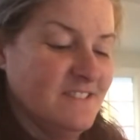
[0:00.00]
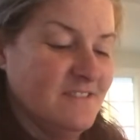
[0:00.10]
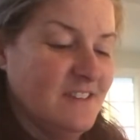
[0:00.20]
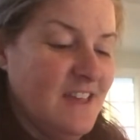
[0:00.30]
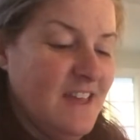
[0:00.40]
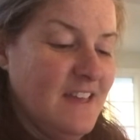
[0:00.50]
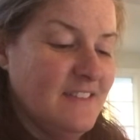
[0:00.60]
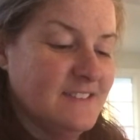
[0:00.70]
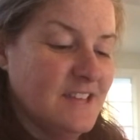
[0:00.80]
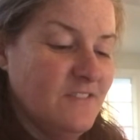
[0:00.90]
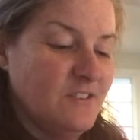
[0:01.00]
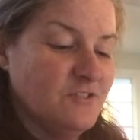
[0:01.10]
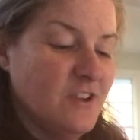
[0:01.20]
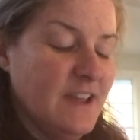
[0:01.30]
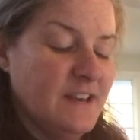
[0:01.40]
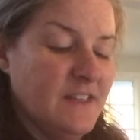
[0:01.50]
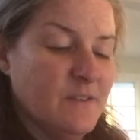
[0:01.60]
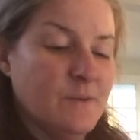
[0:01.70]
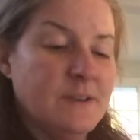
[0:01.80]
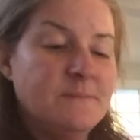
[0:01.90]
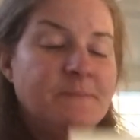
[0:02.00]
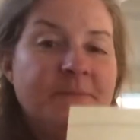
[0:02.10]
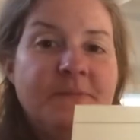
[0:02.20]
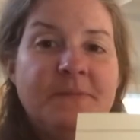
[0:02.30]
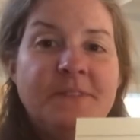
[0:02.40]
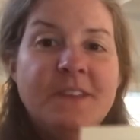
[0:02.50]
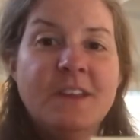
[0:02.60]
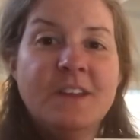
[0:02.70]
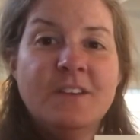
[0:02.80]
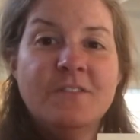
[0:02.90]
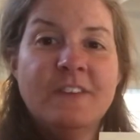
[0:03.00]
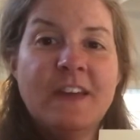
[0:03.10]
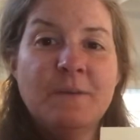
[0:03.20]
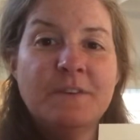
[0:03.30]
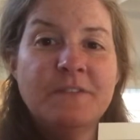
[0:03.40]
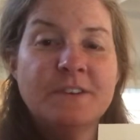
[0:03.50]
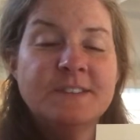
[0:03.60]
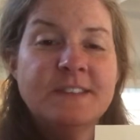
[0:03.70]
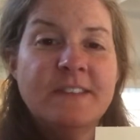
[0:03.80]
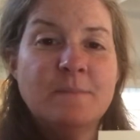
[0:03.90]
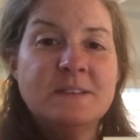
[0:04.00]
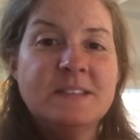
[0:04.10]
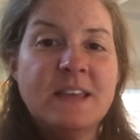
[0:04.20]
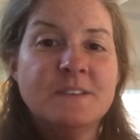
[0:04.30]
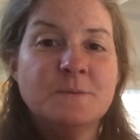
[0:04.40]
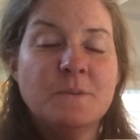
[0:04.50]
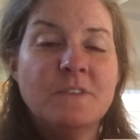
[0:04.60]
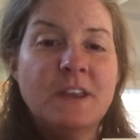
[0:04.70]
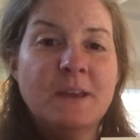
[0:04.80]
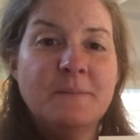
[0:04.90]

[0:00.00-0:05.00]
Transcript: Okay, let's have you try another one. Read that one first and then Miss Hales will read it.